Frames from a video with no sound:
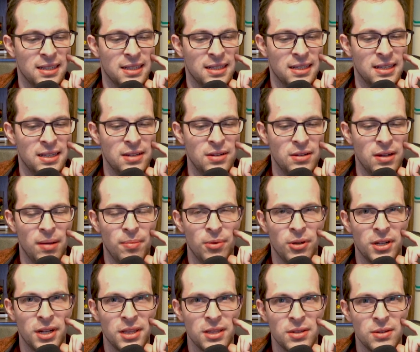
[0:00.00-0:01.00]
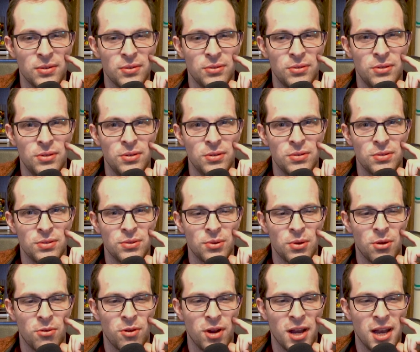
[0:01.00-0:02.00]
I'm looking at the news
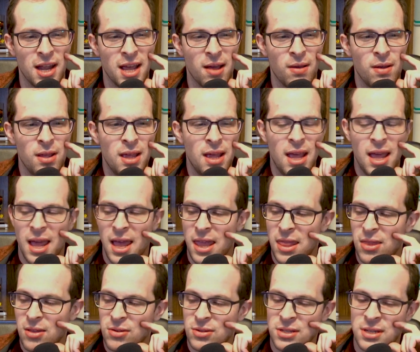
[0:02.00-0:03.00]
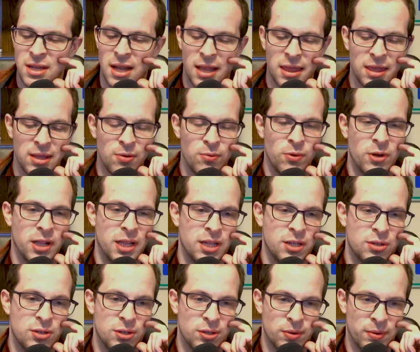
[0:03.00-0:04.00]
story right now, and there's nothing really
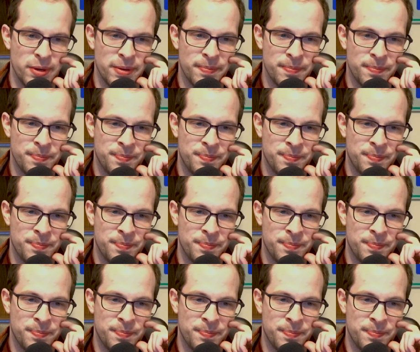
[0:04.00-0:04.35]
to it.